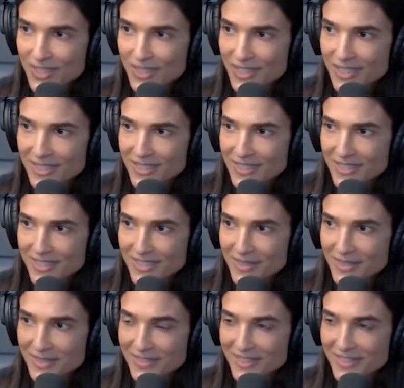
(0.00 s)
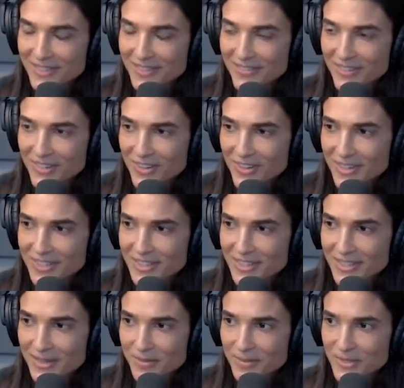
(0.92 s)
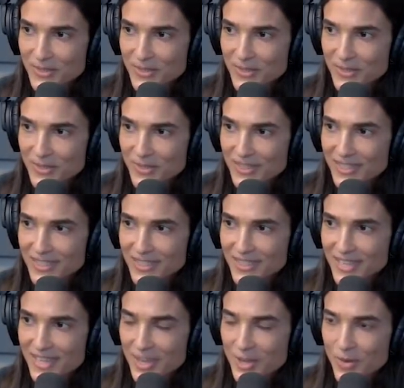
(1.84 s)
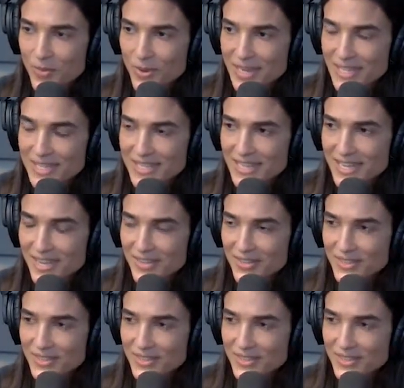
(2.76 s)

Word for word: and it's going to give you a hard time to now. if this out. was a